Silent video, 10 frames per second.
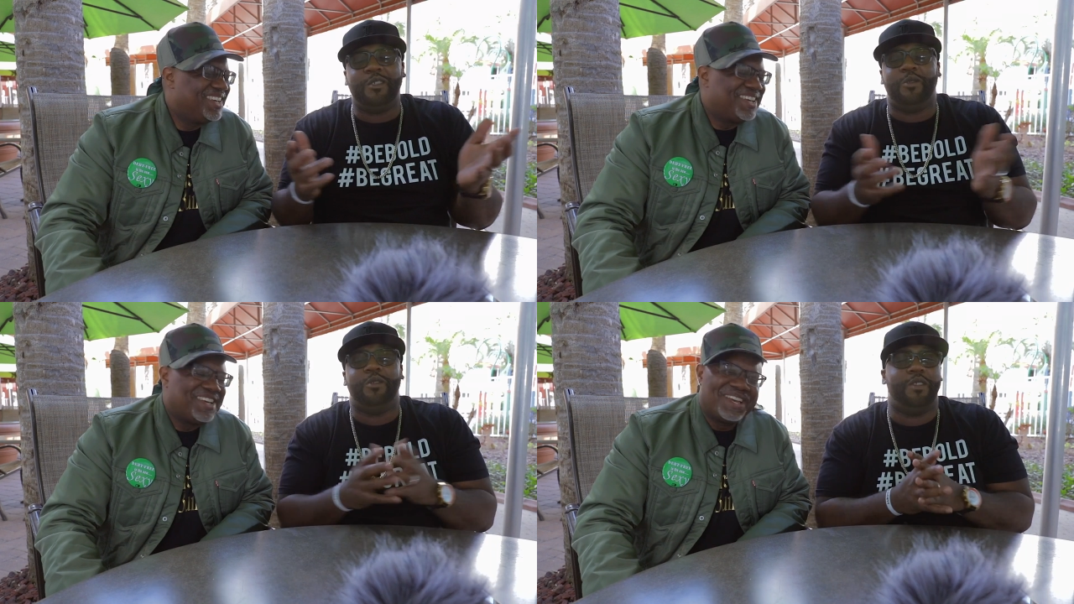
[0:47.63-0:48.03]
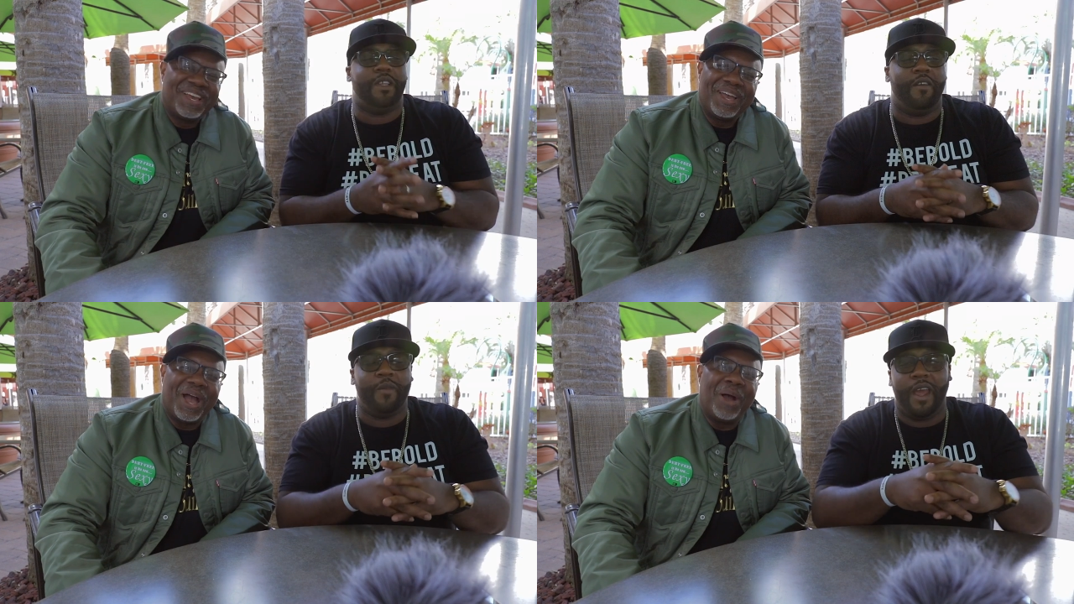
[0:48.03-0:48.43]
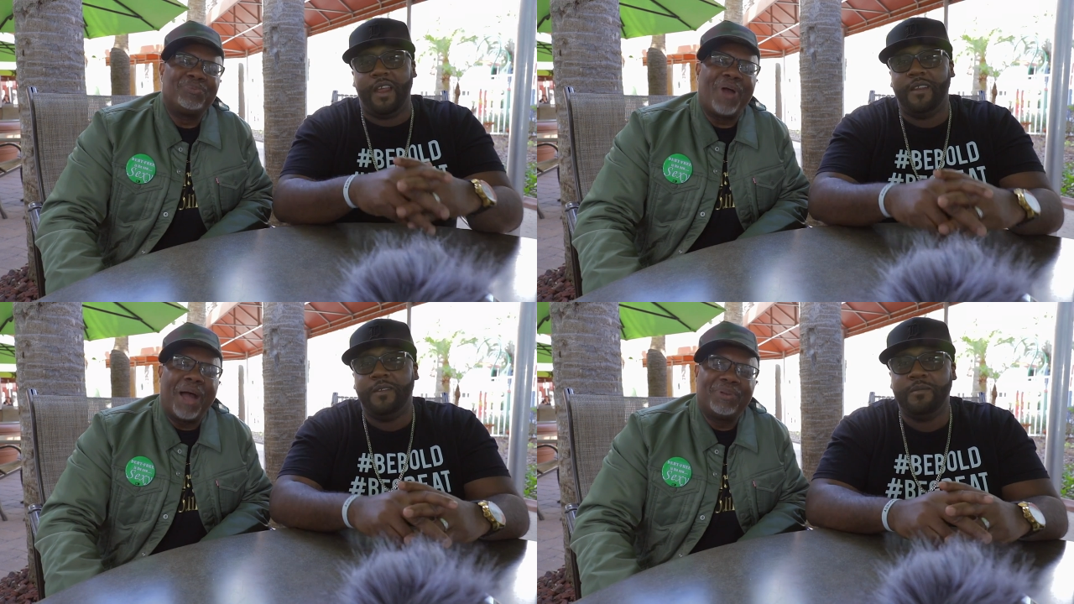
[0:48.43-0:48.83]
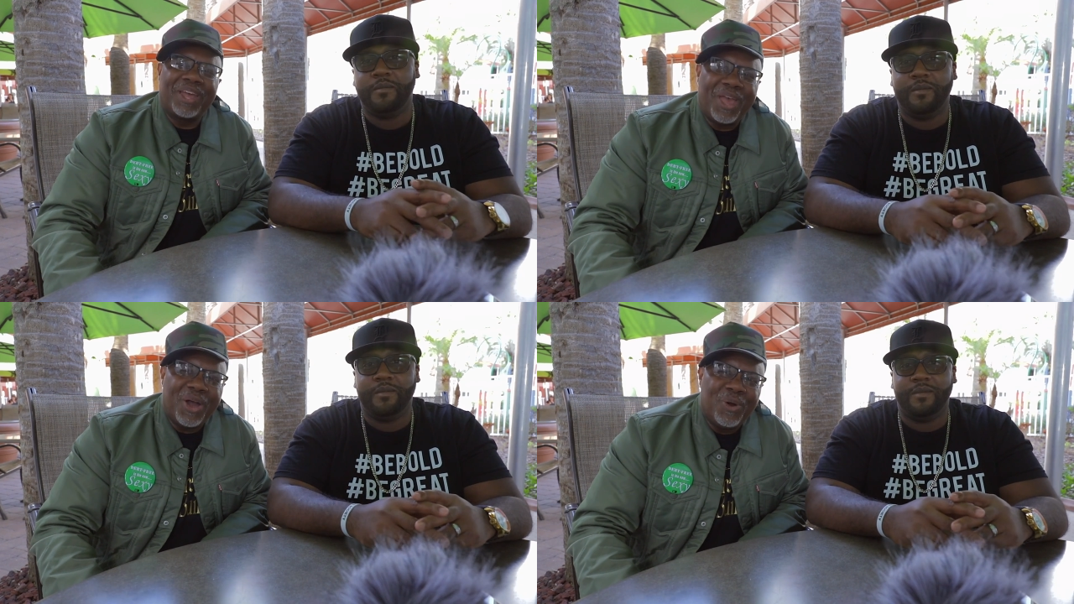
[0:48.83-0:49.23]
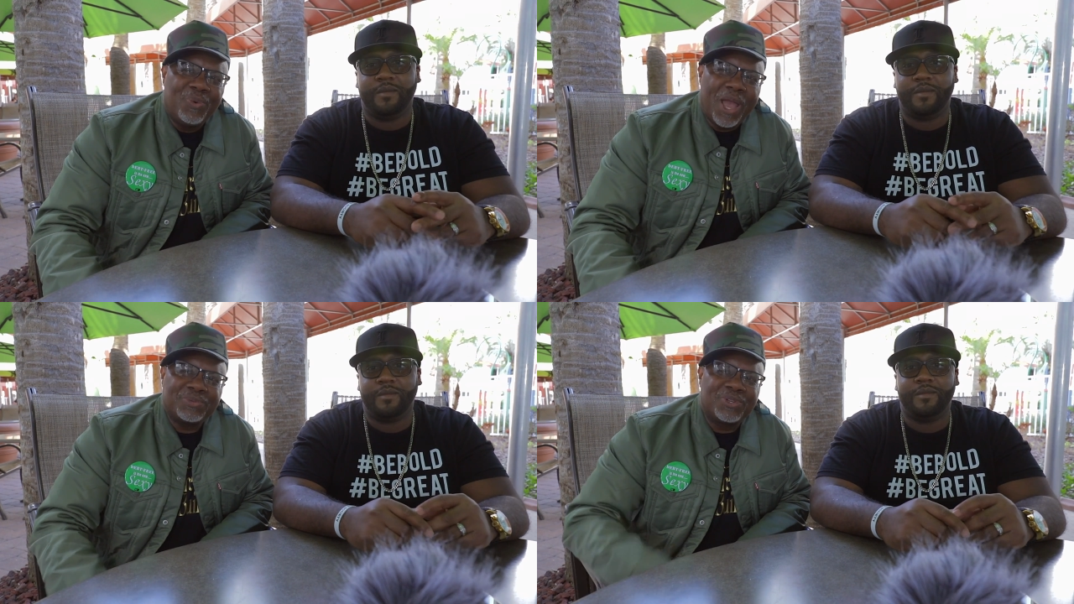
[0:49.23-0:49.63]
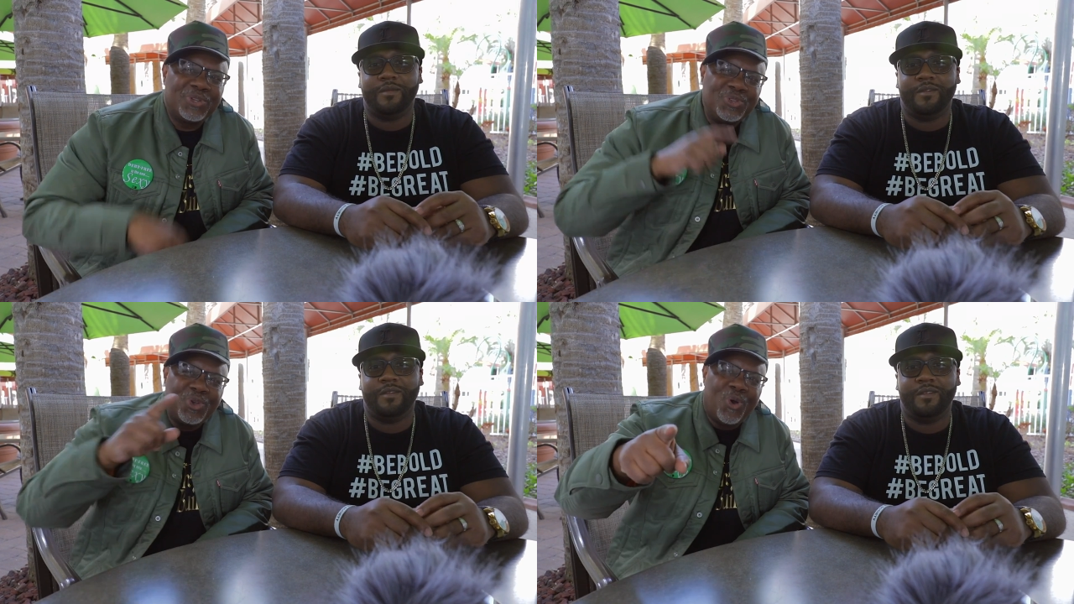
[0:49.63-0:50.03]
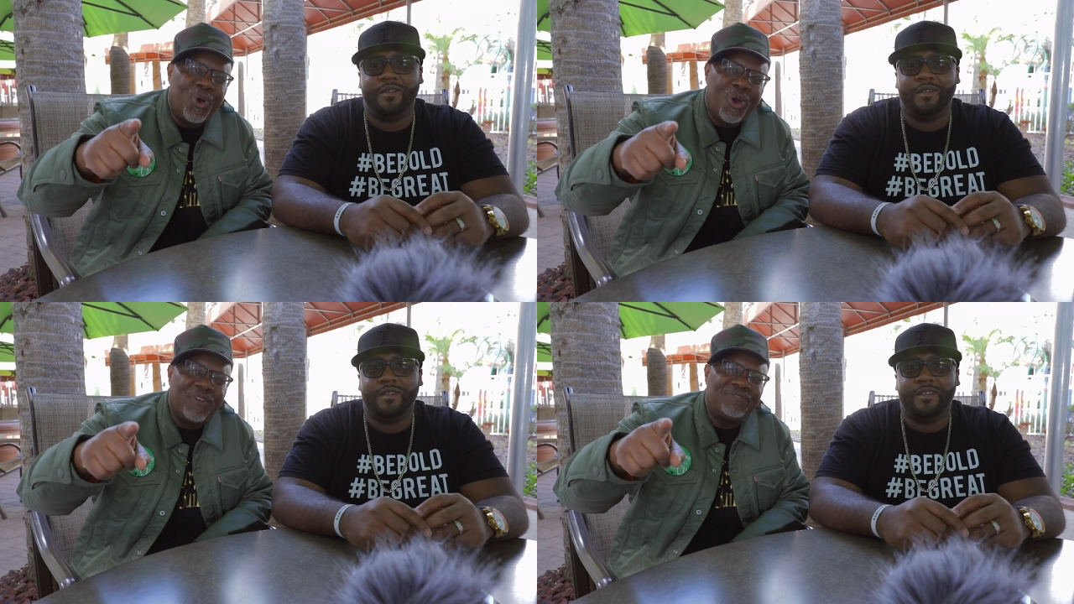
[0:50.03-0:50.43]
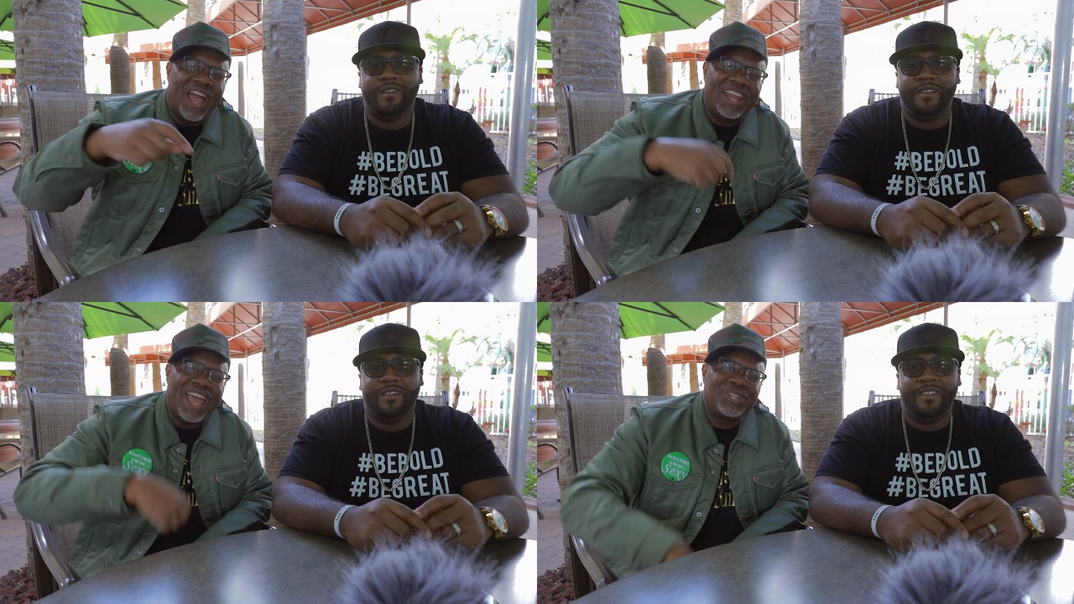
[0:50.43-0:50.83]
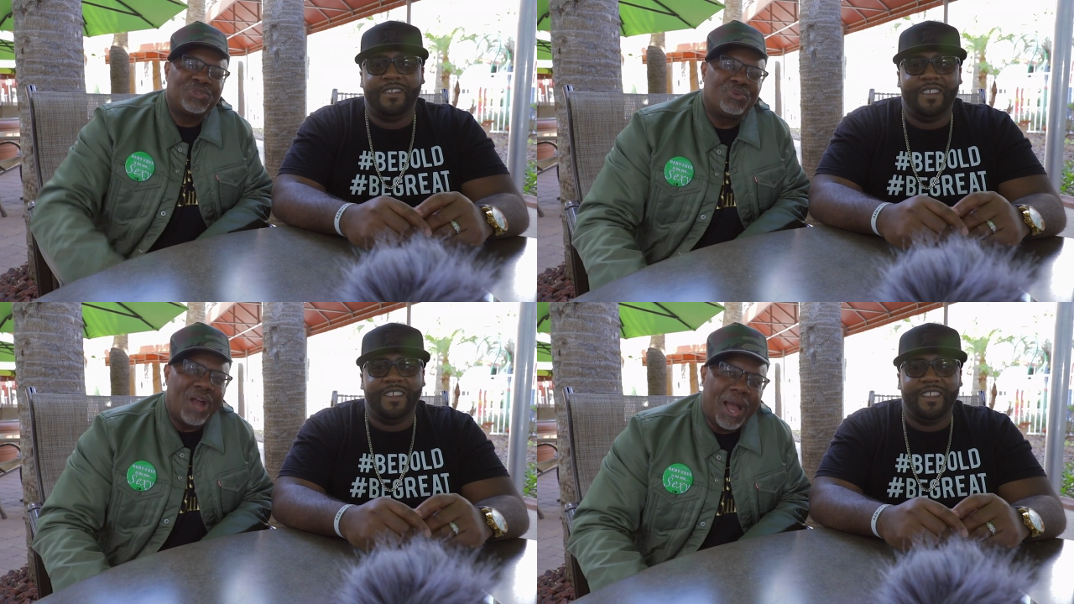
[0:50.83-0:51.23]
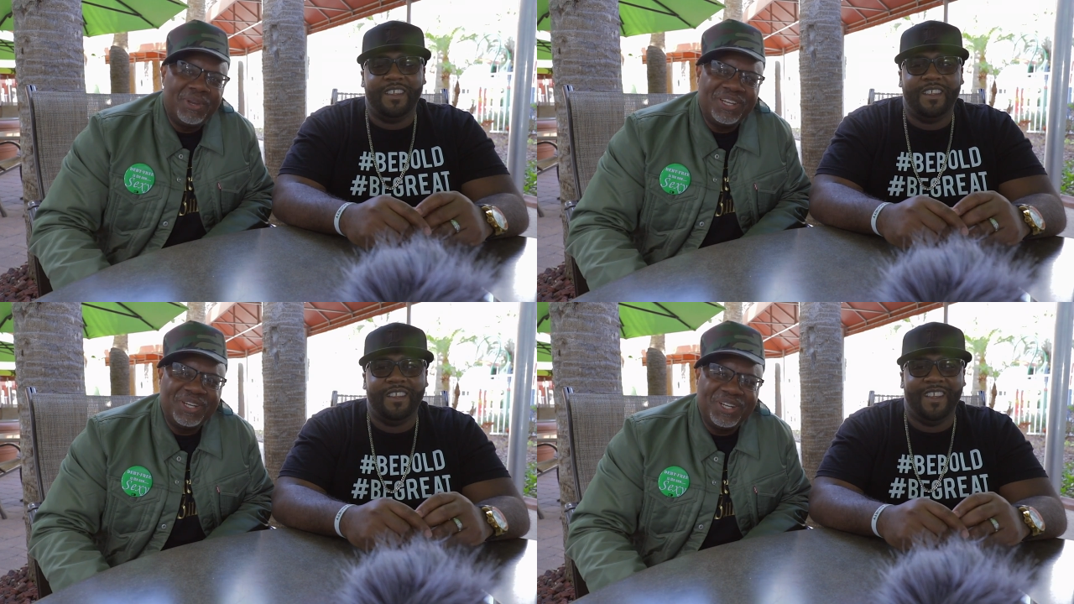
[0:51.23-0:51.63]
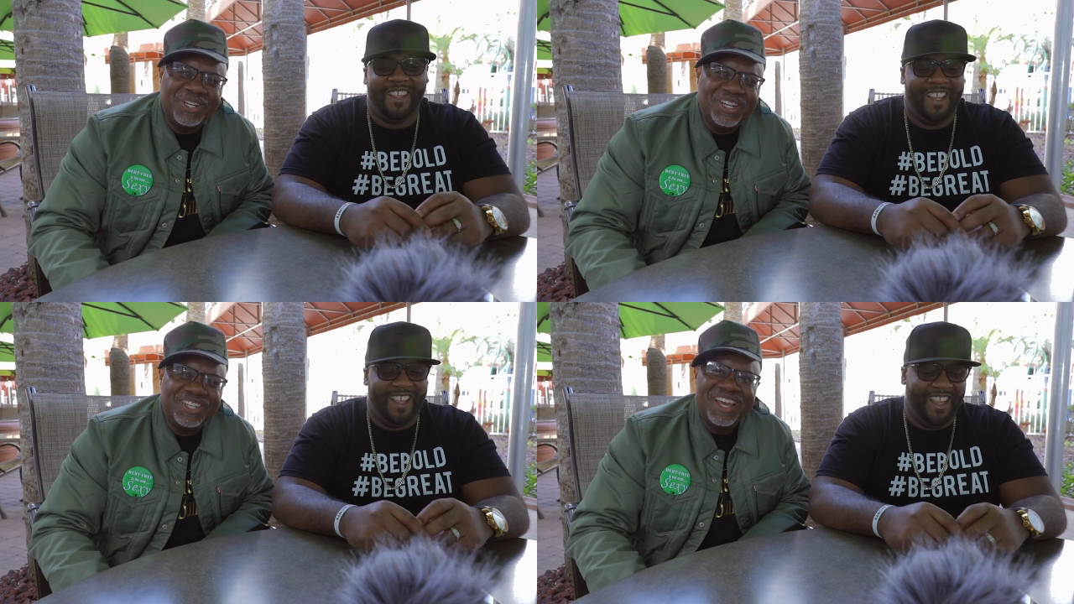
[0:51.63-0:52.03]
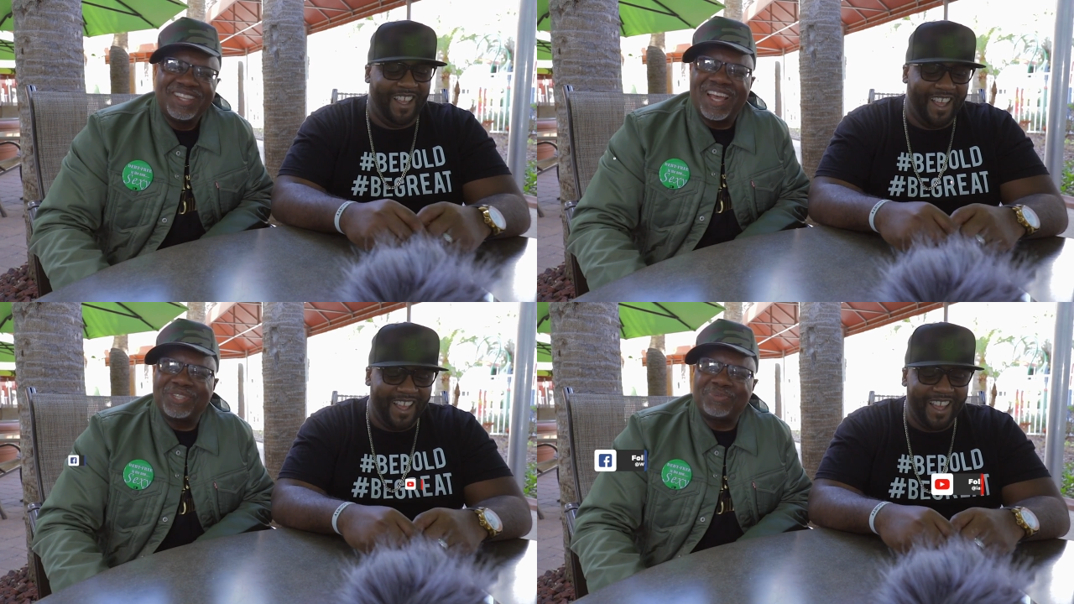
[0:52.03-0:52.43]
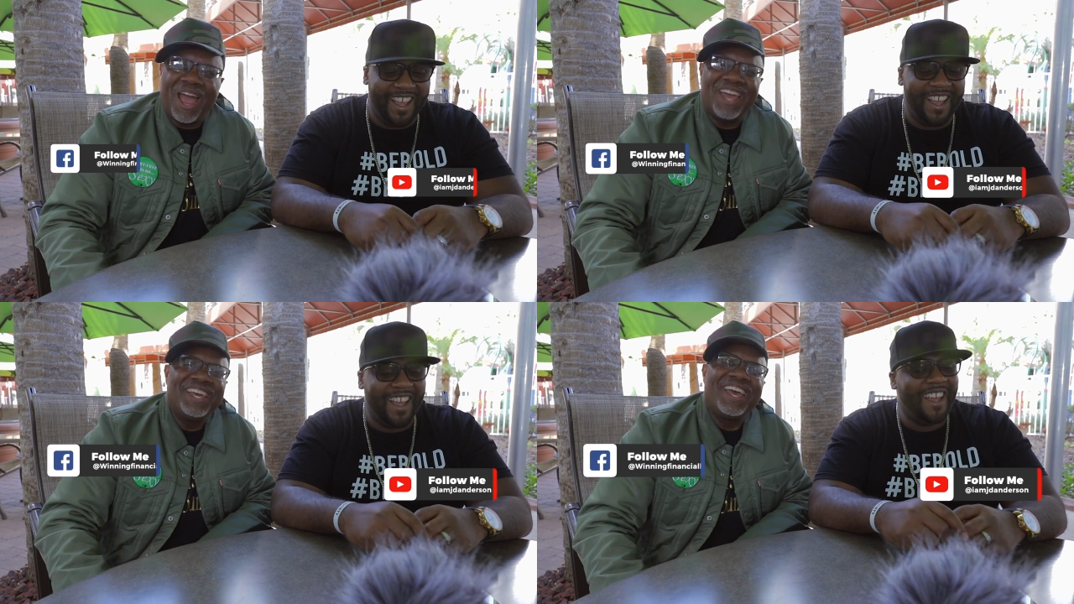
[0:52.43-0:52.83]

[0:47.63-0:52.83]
Speaker 1: and introduce yourself, man. I'm
Speaker 2: Robert L. Webster, your financial Robin Hood. That's right.